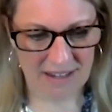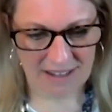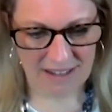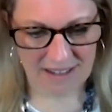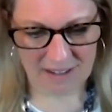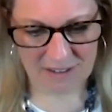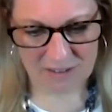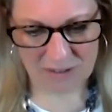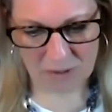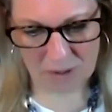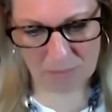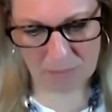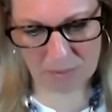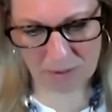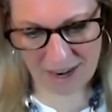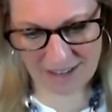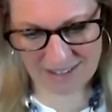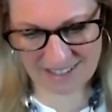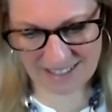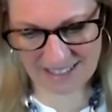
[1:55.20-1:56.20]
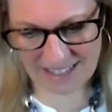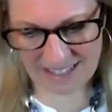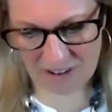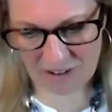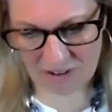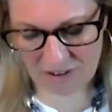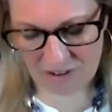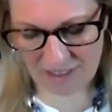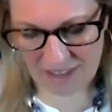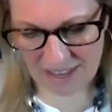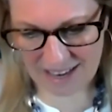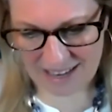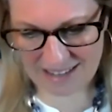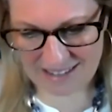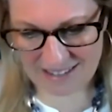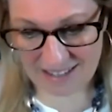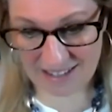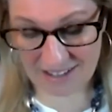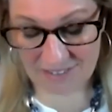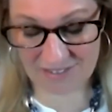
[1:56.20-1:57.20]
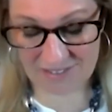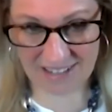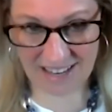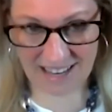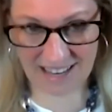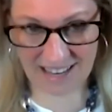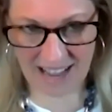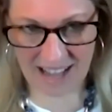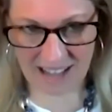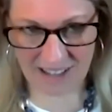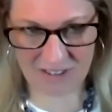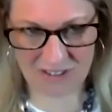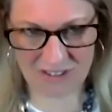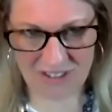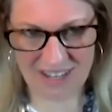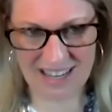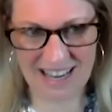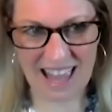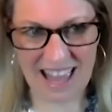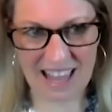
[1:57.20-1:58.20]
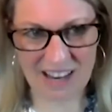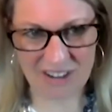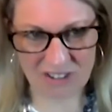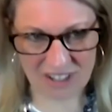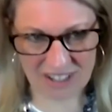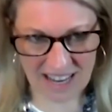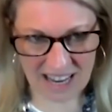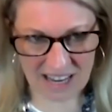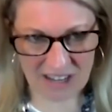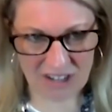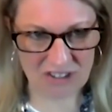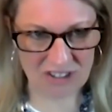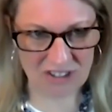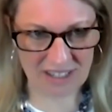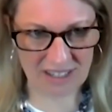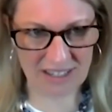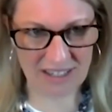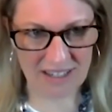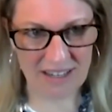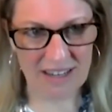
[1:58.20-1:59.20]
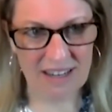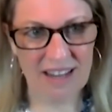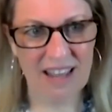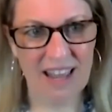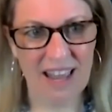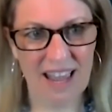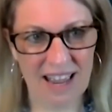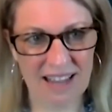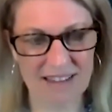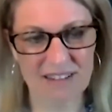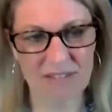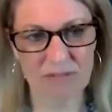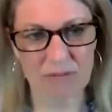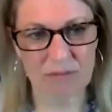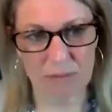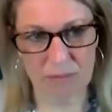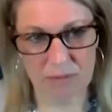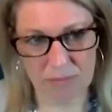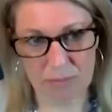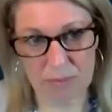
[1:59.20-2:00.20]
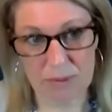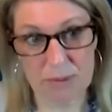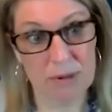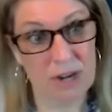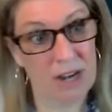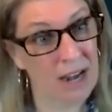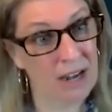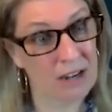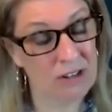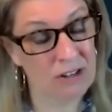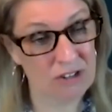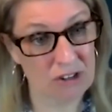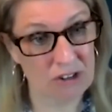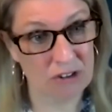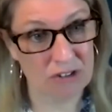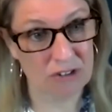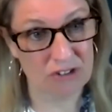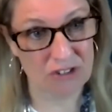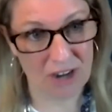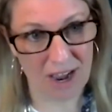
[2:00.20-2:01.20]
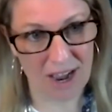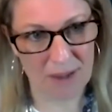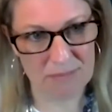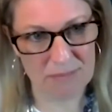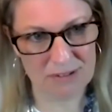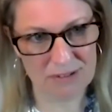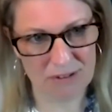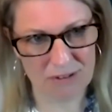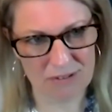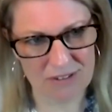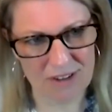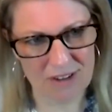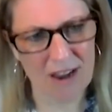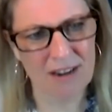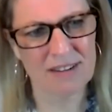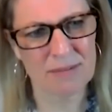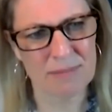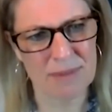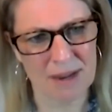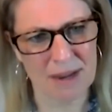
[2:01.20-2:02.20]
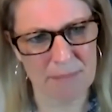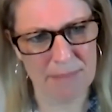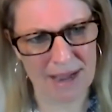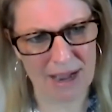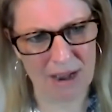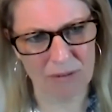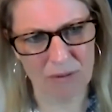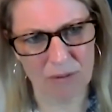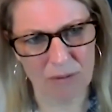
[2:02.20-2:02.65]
sort of brought together the idea of psychology and education as it pertained to your job. So talk to me about